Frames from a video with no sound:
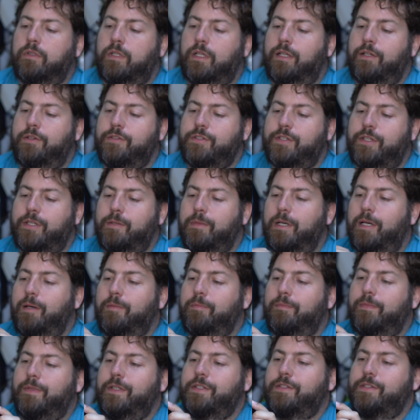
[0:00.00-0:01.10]
Closing them
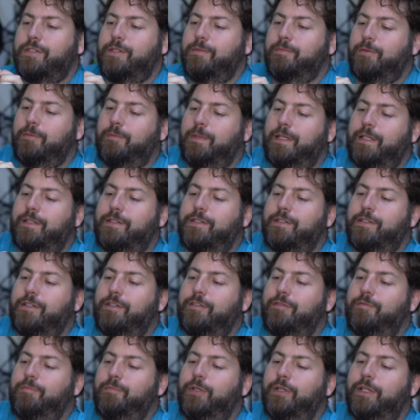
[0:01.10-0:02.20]
up is a simple matter
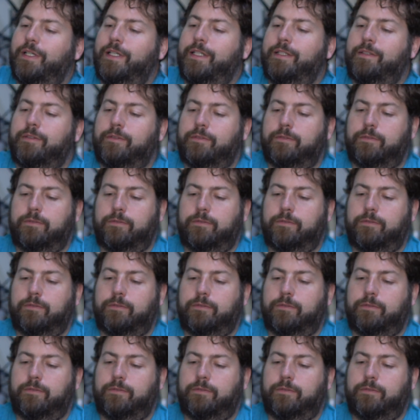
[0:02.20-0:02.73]
of pulling.